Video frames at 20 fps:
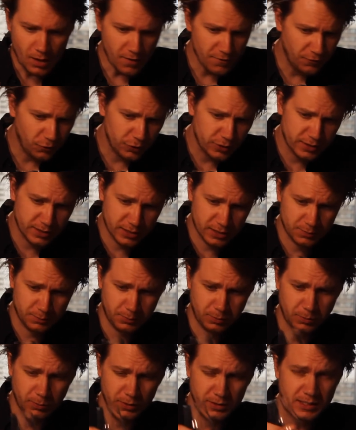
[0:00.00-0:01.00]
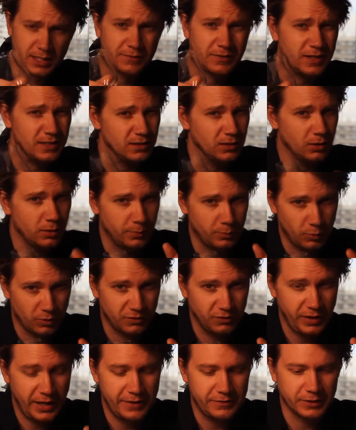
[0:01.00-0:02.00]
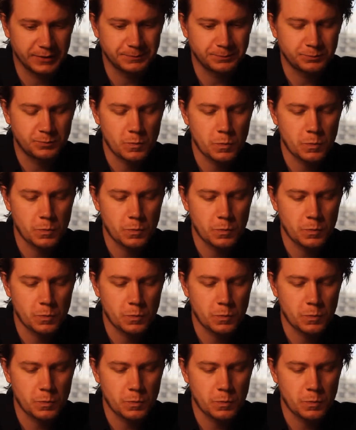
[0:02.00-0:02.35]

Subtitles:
46.7 has a little bit more flavor.